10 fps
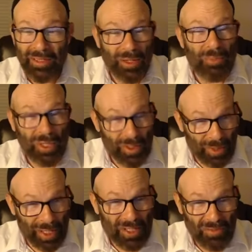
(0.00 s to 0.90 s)
Don't be
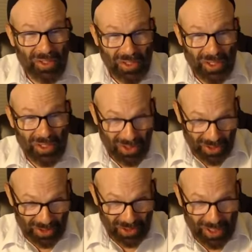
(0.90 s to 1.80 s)
surprised if this year
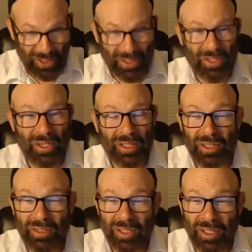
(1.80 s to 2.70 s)
she doesn't start
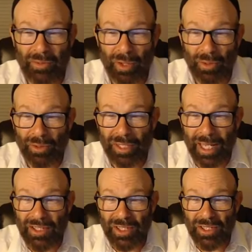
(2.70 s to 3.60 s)
giving her own
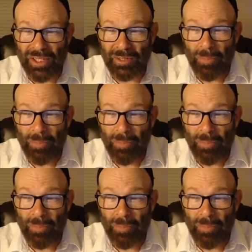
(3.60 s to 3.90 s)
classes.